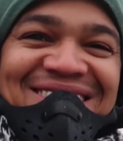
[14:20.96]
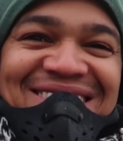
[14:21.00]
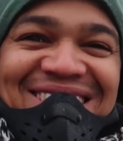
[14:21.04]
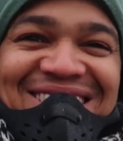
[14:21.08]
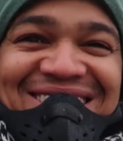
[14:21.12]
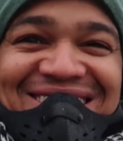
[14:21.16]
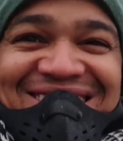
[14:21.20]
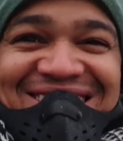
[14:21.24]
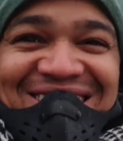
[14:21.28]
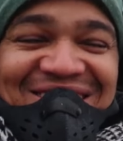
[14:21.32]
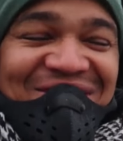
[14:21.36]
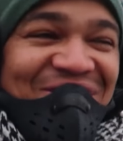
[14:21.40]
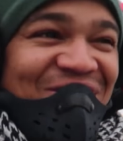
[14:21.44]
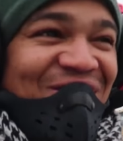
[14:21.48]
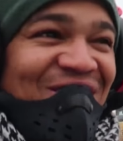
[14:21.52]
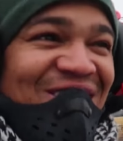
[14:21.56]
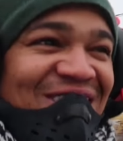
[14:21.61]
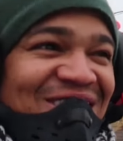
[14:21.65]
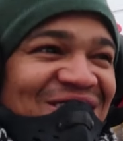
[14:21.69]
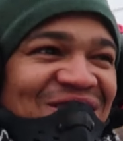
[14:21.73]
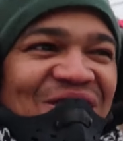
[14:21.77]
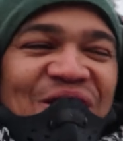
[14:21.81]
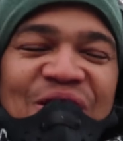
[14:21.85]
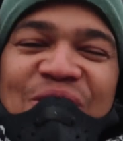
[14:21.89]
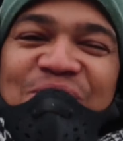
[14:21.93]
The
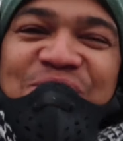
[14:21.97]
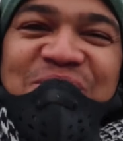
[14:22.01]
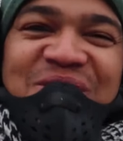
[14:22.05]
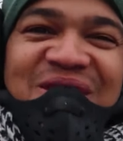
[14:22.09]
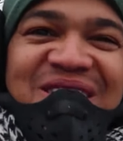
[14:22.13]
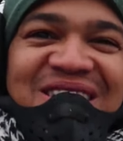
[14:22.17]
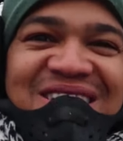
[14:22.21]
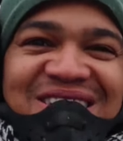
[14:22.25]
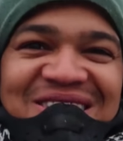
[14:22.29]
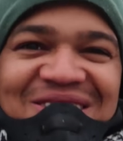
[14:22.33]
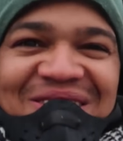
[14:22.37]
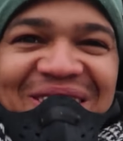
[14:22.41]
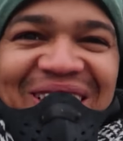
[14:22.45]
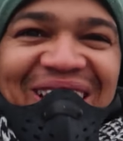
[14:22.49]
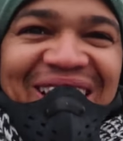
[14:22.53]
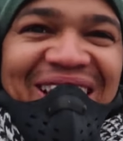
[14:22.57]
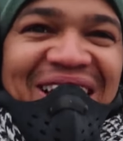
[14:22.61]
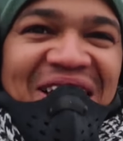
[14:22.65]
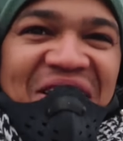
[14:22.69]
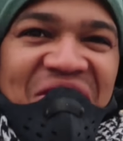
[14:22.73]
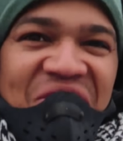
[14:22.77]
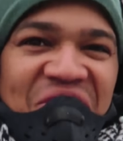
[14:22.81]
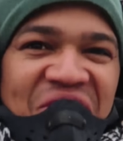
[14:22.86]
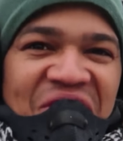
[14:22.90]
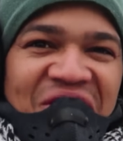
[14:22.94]
different options you
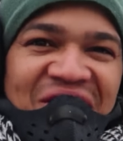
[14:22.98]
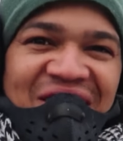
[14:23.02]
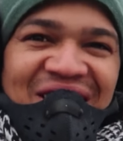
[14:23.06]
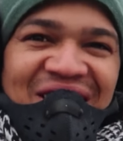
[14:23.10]
have